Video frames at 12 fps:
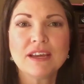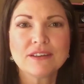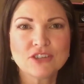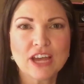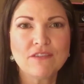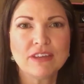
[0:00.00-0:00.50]

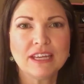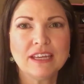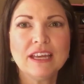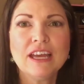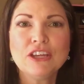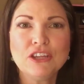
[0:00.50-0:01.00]
Youngevity,
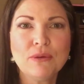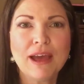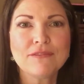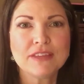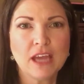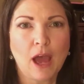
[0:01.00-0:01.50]
you
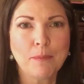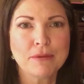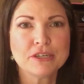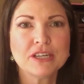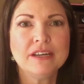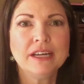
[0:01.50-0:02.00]
have the
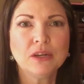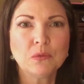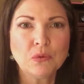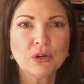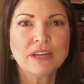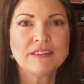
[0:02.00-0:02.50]
opportunity to
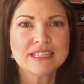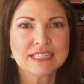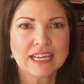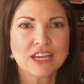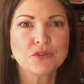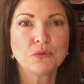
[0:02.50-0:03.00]
work the
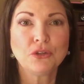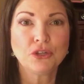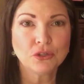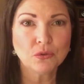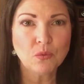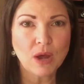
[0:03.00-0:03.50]
schedule
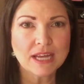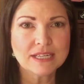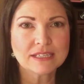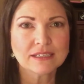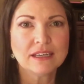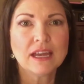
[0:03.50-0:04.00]
you
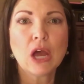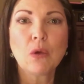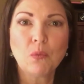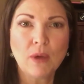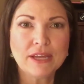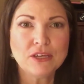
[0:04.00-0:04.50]
want,
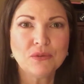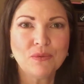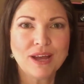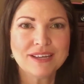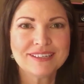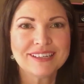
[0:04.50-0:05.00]
when you
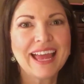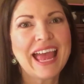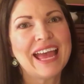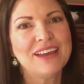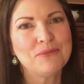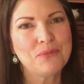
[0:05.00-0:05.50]
want,
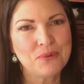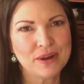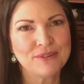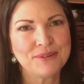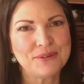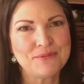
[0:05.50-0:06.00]
and
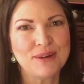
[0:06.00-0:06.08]
where you